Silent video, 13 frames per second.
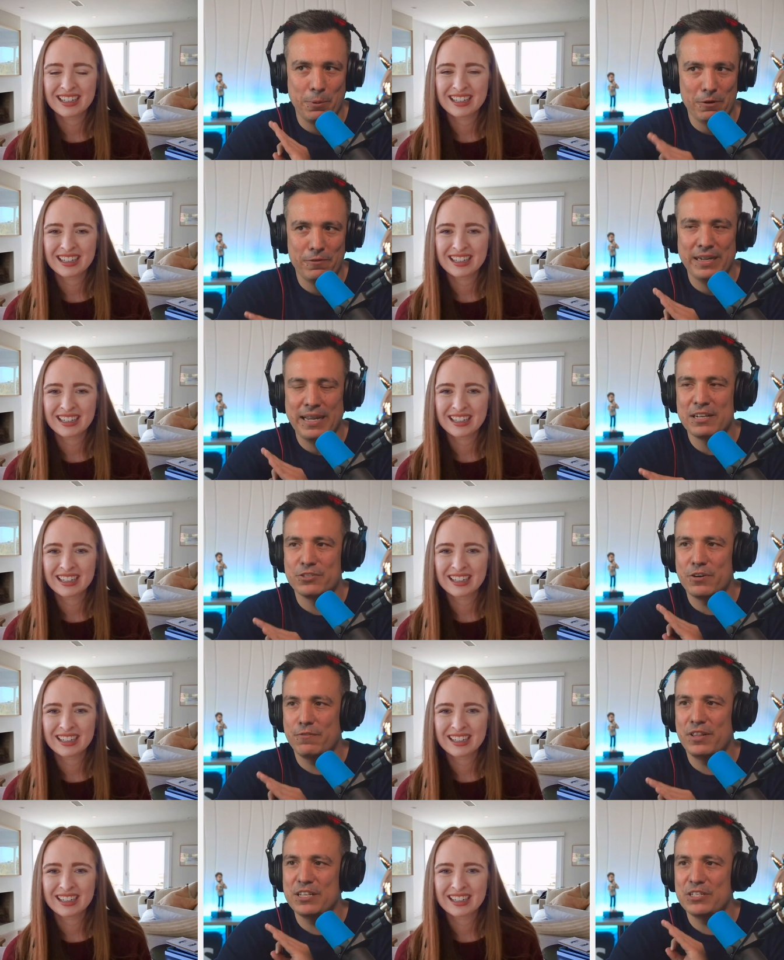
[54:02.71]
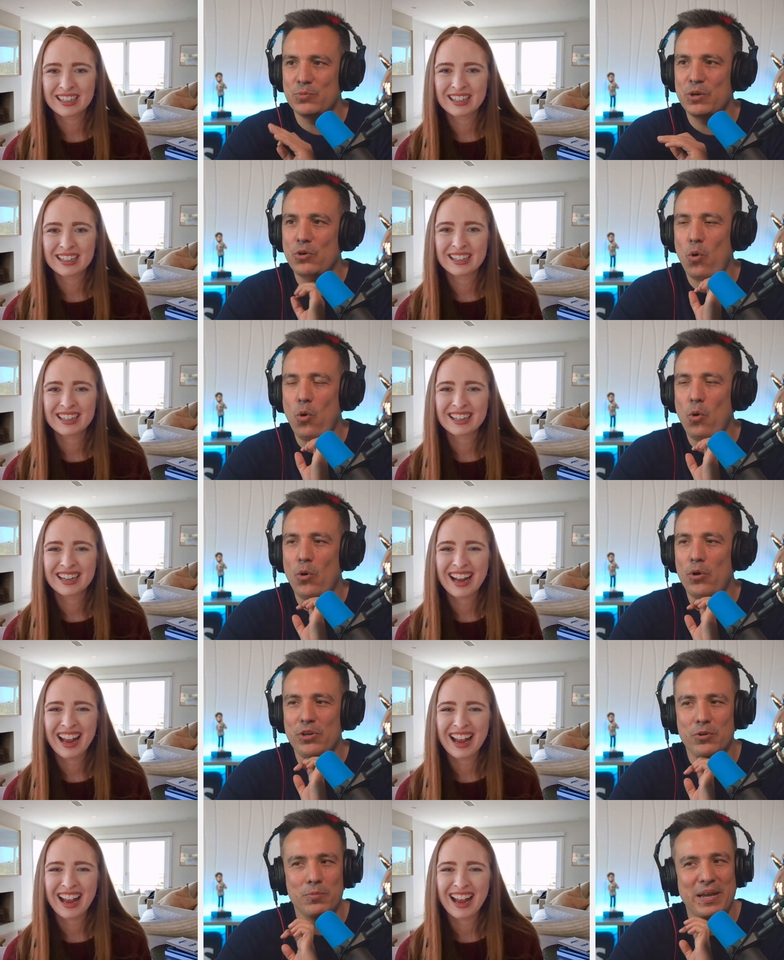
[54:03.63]
Speaker 1: the perfect answer for this one,
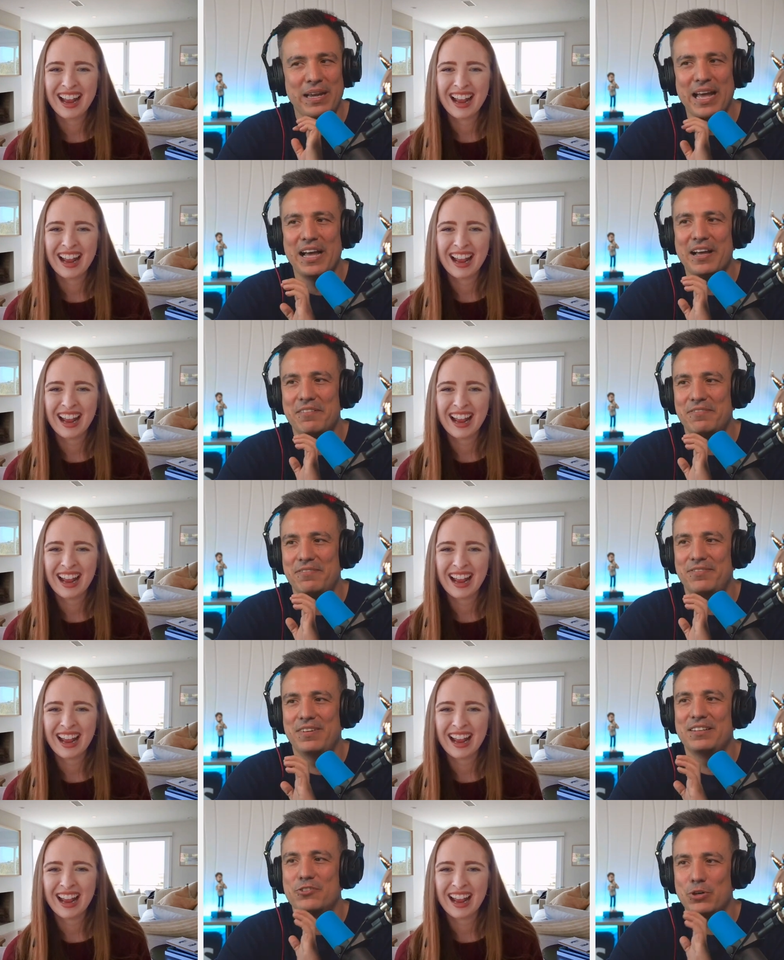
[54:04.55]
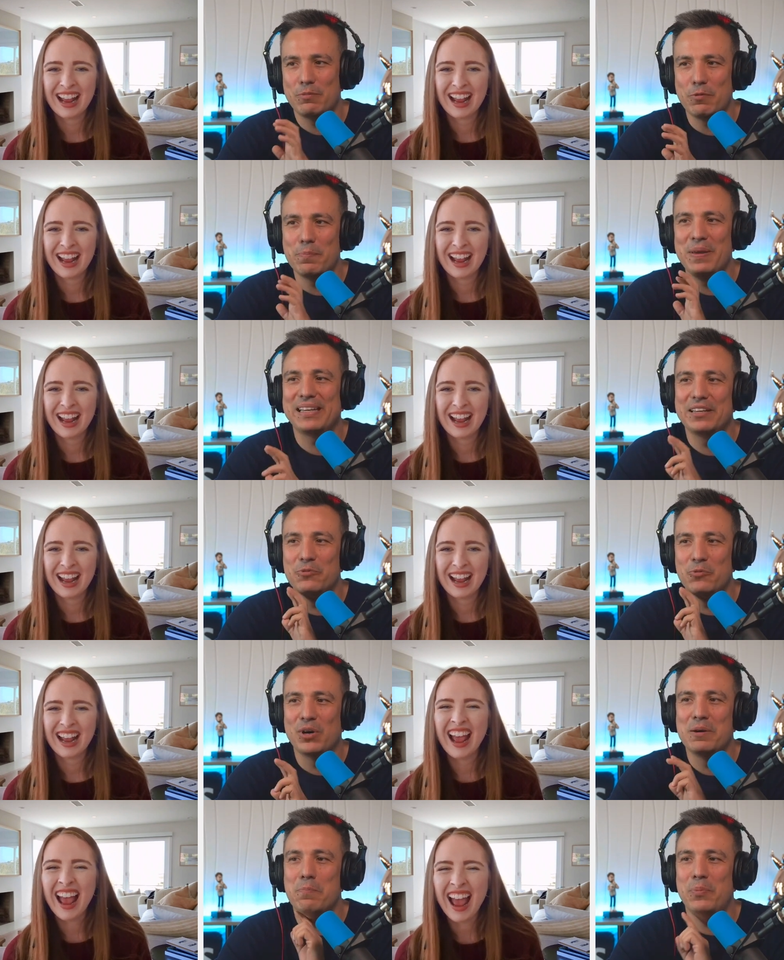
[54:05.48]
or you may have trouble
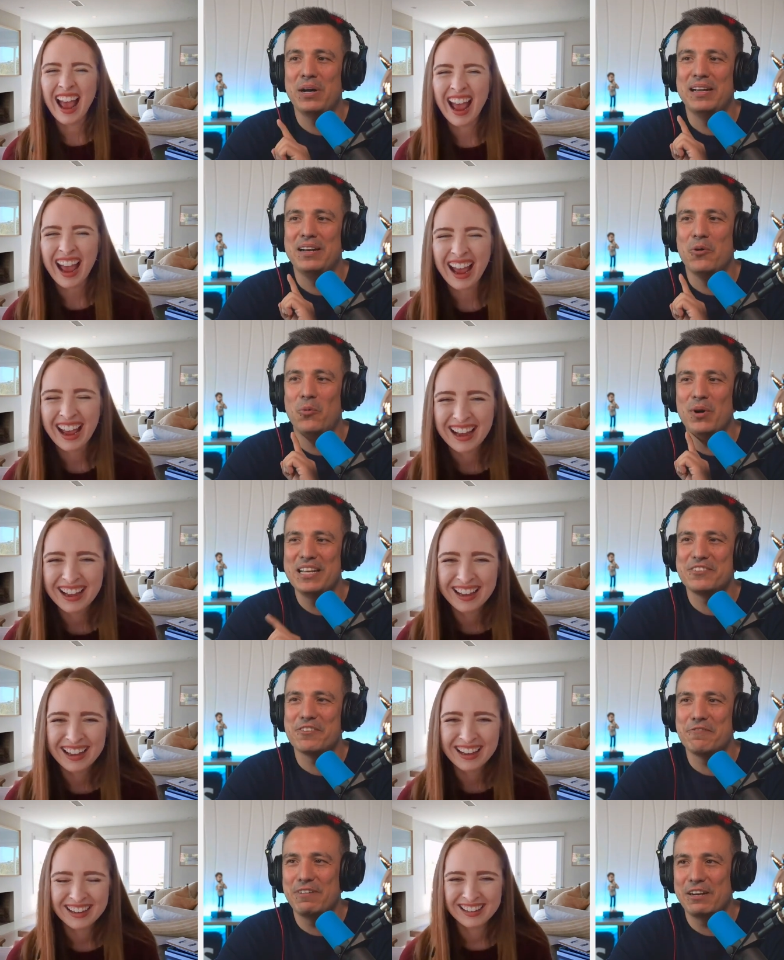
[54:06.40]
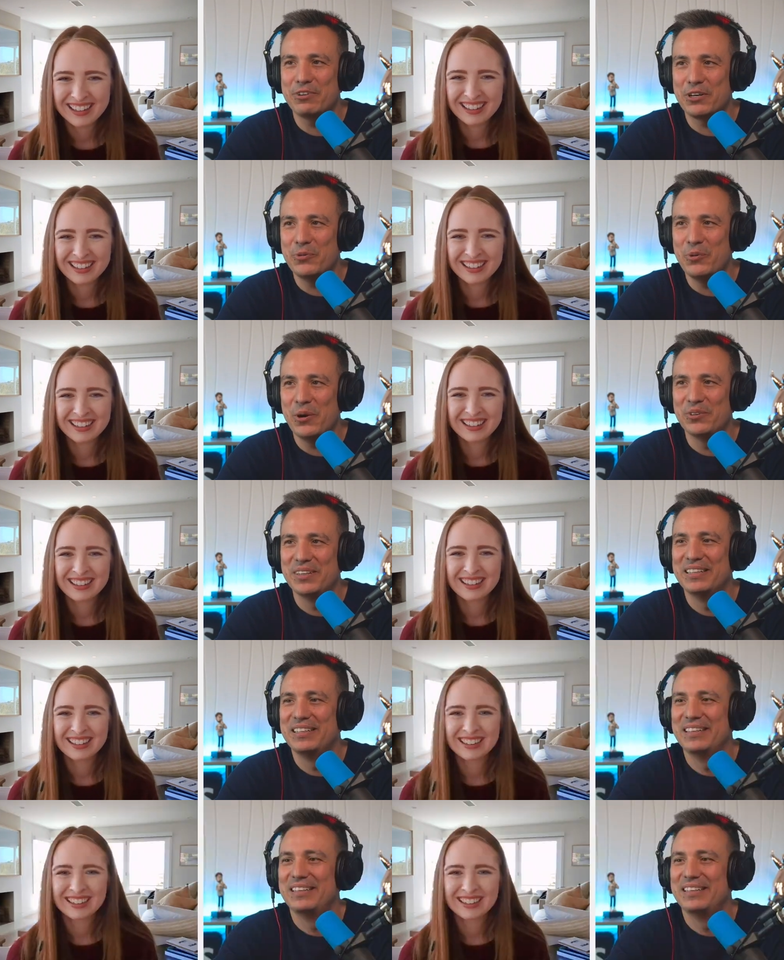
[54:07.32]
picking one, but what is your favorite quote?